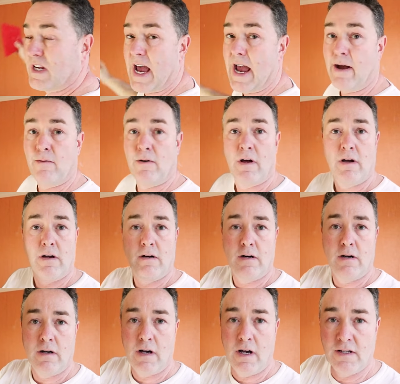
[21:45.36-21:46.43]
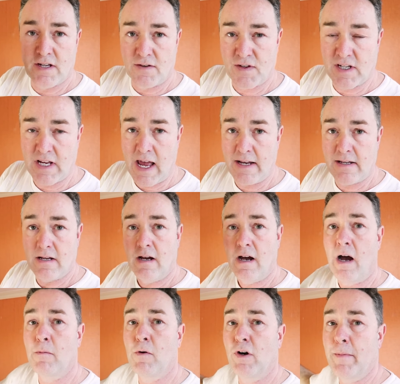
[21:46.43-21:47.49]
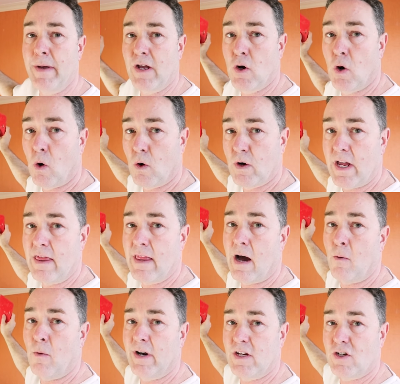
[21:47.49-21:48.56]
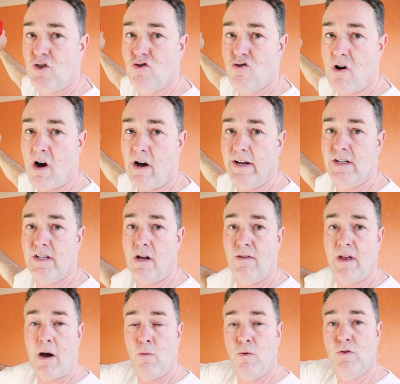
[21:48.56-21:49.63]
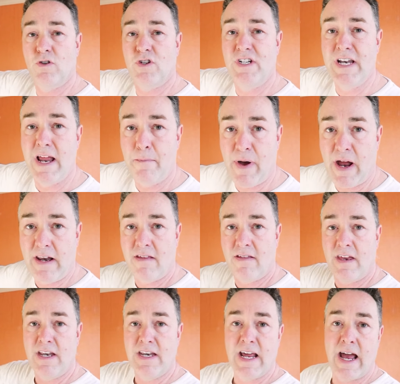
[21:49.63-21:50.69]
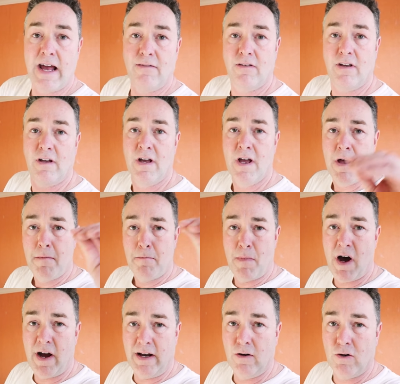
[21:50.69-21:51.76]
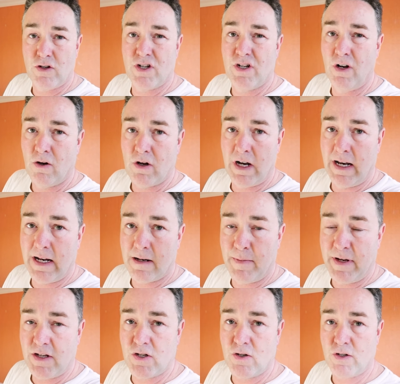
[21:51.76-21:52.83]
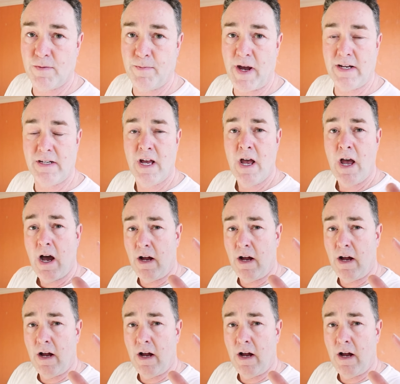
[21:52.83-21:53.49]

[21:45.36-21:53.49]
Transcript: down. As I've said, I'm going to be corking that when it's dry, so that will just nip anything down that might just look a little bit suspect.